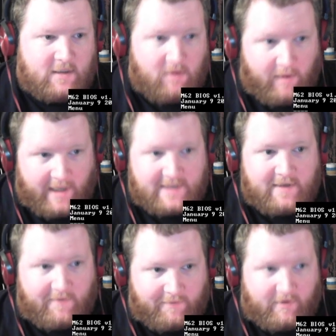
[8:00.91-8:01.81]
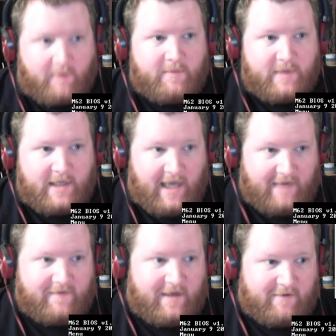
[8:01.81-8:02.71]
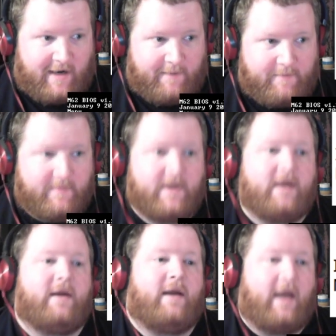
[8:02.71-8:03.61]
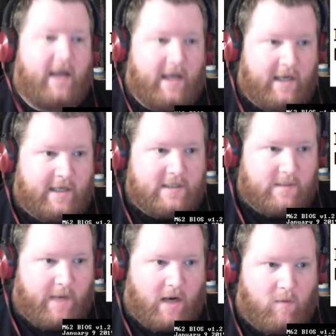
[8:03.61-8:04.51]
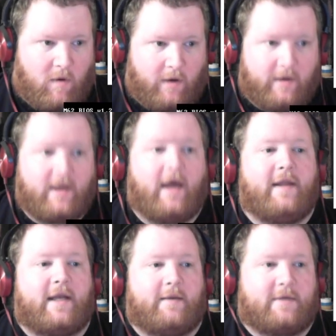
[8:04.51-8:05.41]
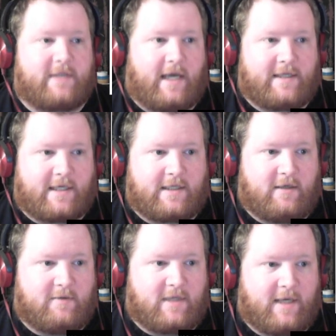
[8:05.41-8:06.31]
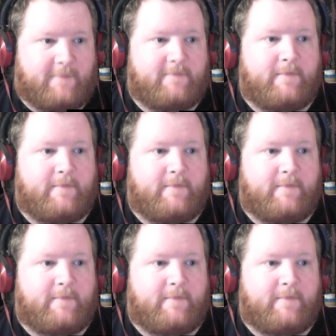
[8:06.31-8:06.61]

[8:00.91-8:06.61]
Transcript: OS from the NVRAM into bank 1, and then it will start executing it.